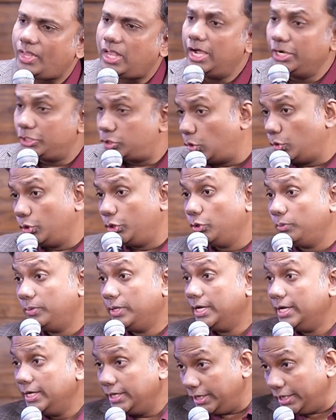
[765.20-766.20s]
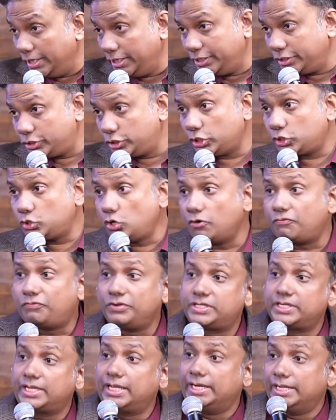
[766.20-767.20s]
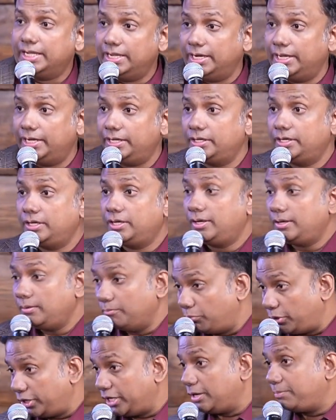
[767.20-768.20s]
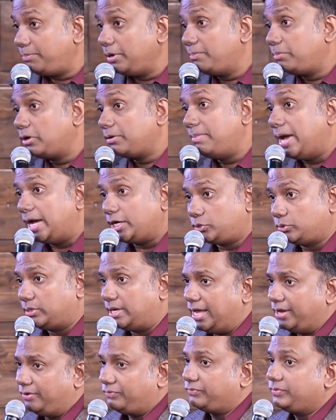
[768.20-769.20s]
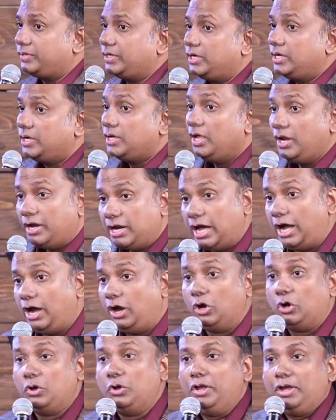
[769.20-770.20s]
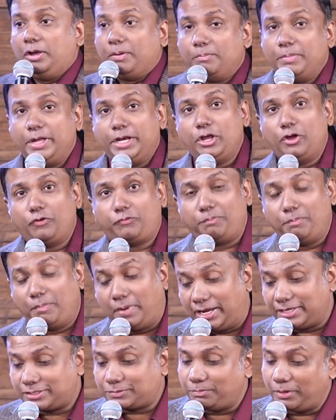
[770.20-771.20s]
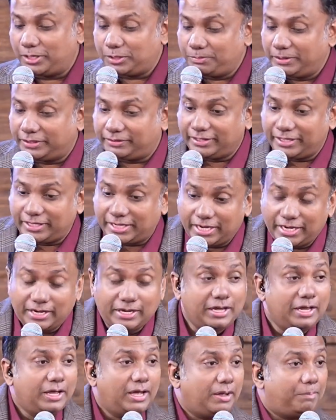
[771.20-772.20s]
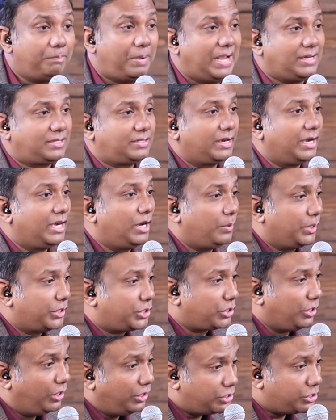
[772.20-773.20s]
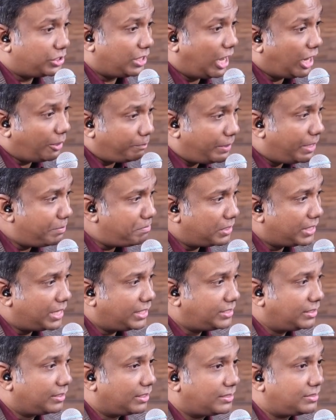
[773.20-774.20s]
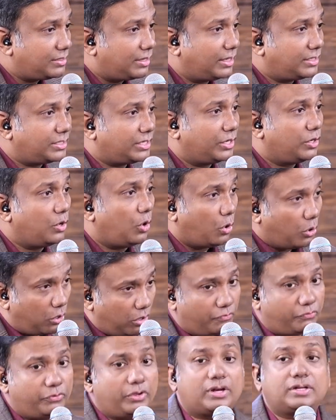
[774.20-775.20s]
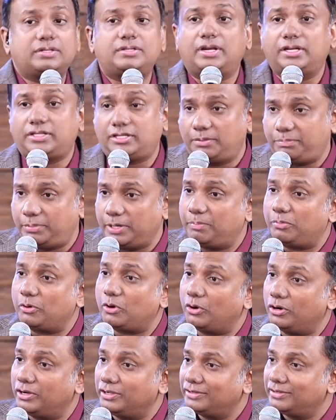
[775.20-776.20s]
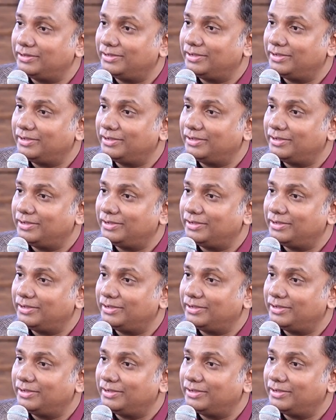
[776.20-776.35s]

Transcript: I told you, healing is just not physical healing, bringing people back to life. Now, many of us might be thinking, Pastor, in our church, are people getting resurrected? All of you are resurrected people only.